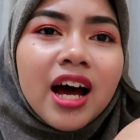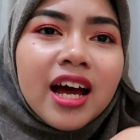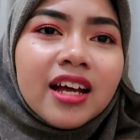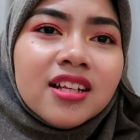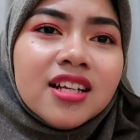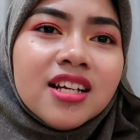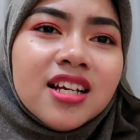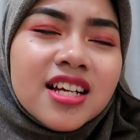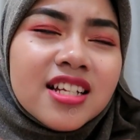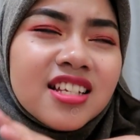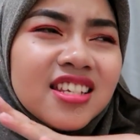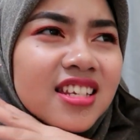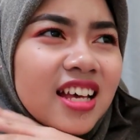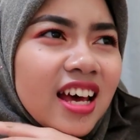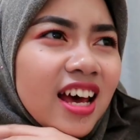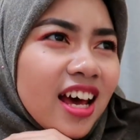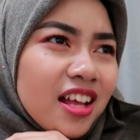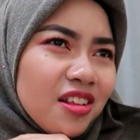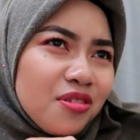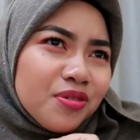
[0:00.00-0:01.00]
I think it's
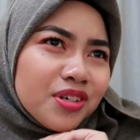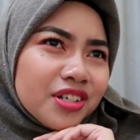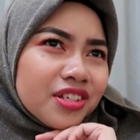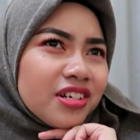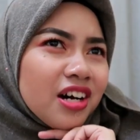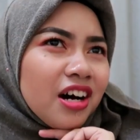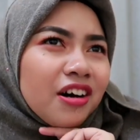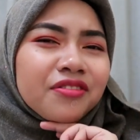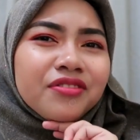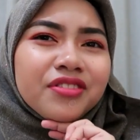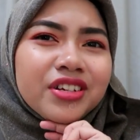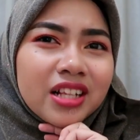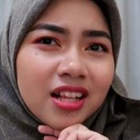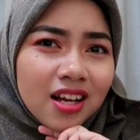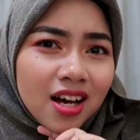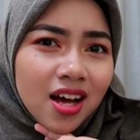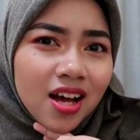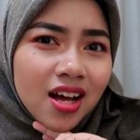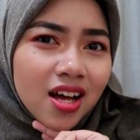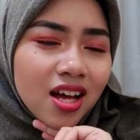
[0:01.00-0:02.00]
Edward
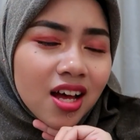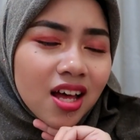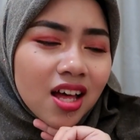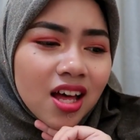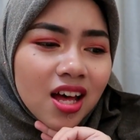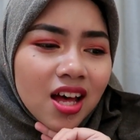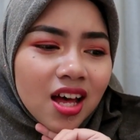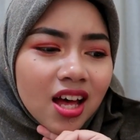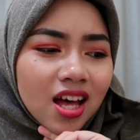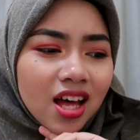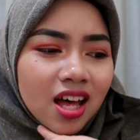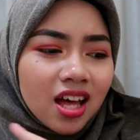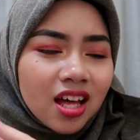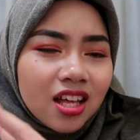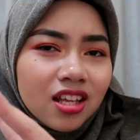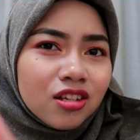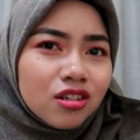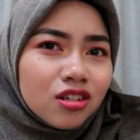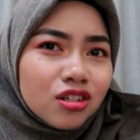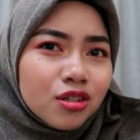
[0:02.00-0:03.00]
Avila
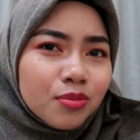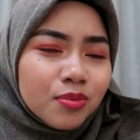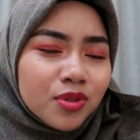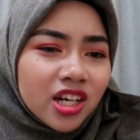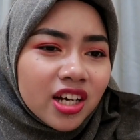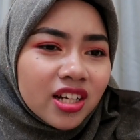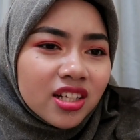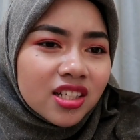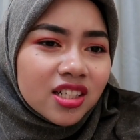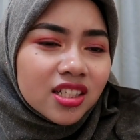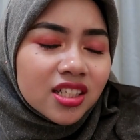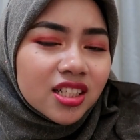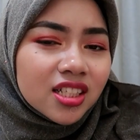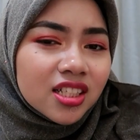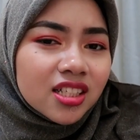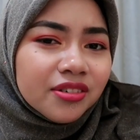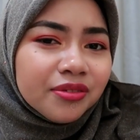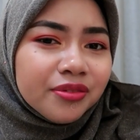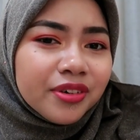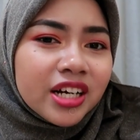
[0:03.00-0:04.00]
YouTube
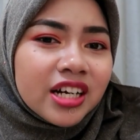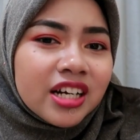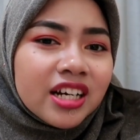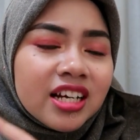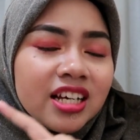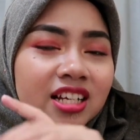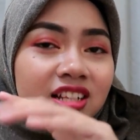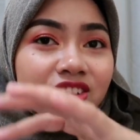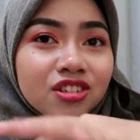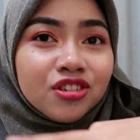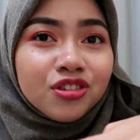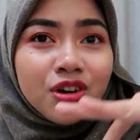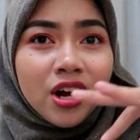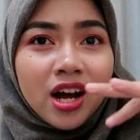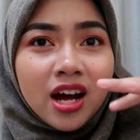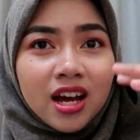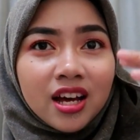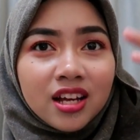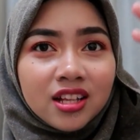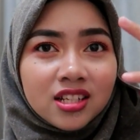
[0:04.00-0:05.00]
channel, where he
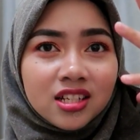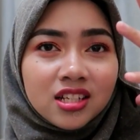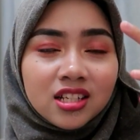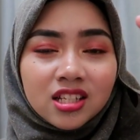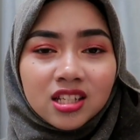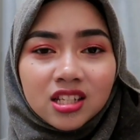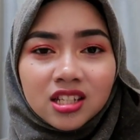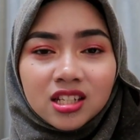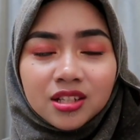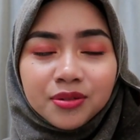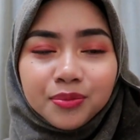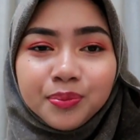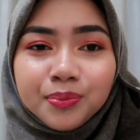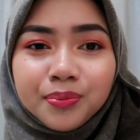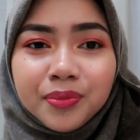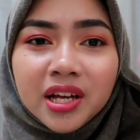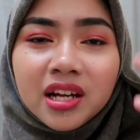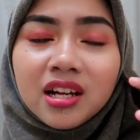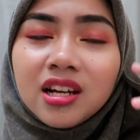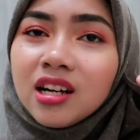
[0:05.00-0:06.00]
tried these
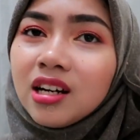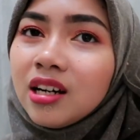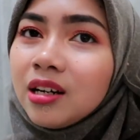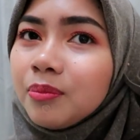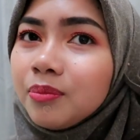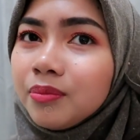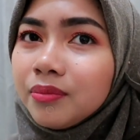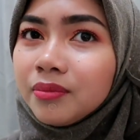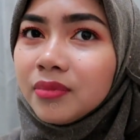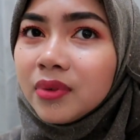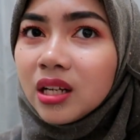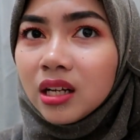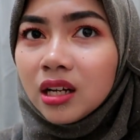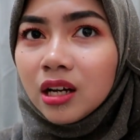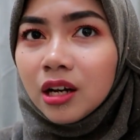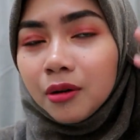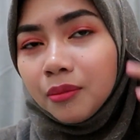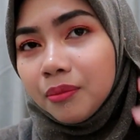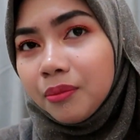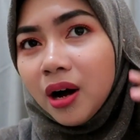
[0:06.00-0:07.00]
makeup
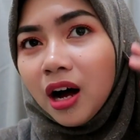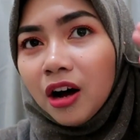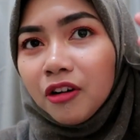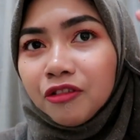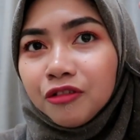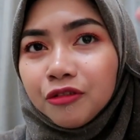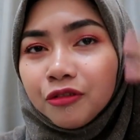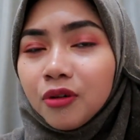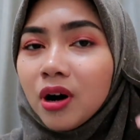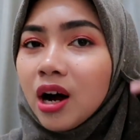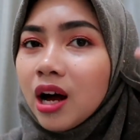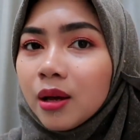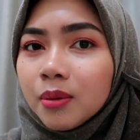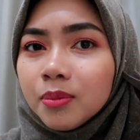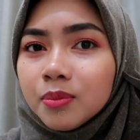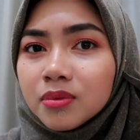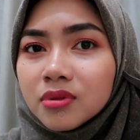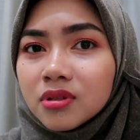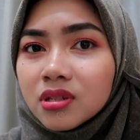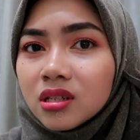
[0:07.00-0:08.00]
puff
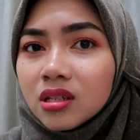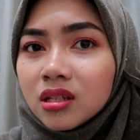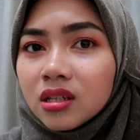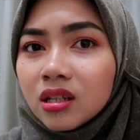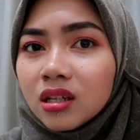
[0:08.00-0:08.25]
wipes,